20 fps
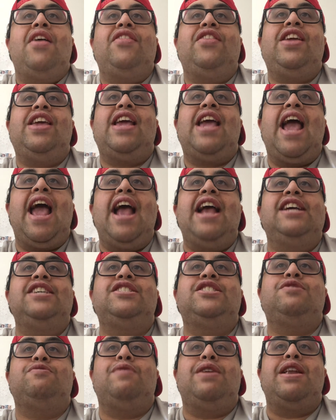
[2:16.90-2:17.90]
the
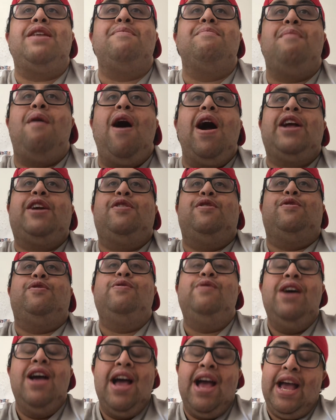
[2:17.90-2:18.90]
angst-ridden
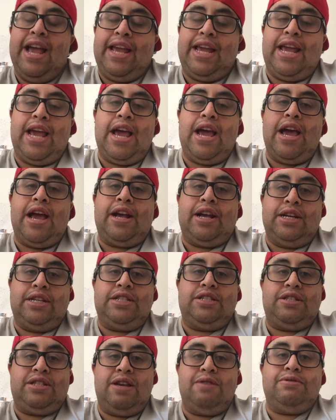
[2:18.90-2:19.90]
Michael,
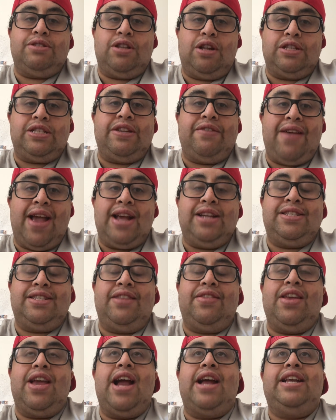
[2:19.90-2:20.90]
because there was lots of angst
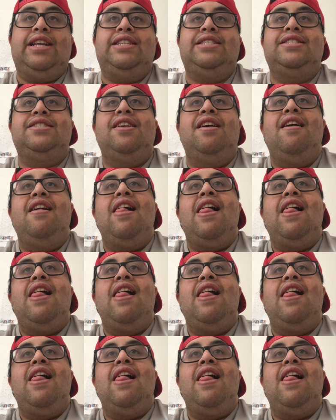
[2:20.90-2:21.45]
in the 80s,